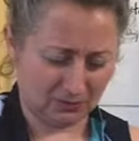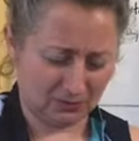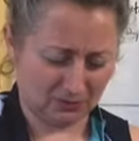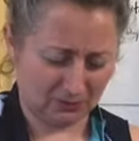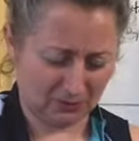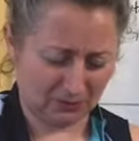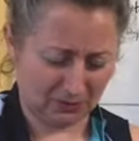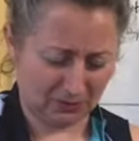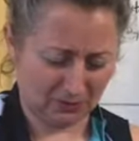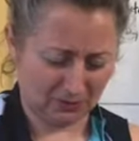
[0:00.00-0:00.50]

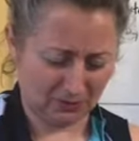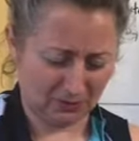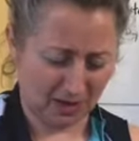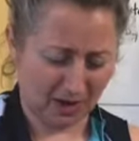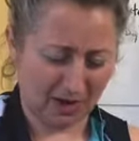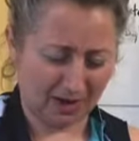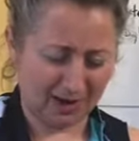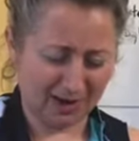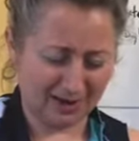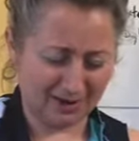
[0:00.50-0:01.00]
Okay.
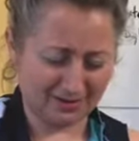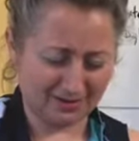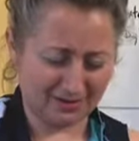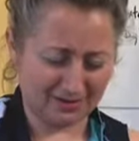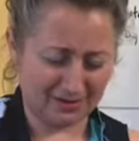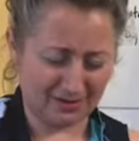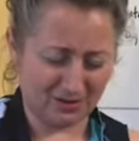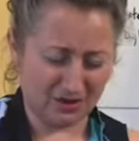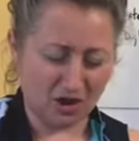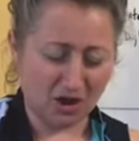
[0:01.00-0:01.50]
Hi out
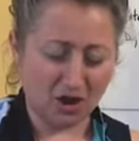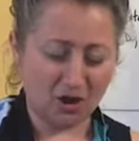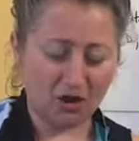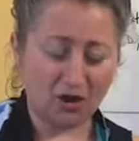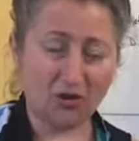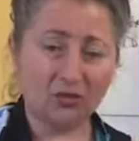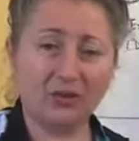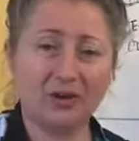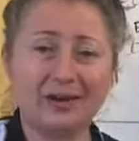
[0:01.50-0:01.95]
there. Oh,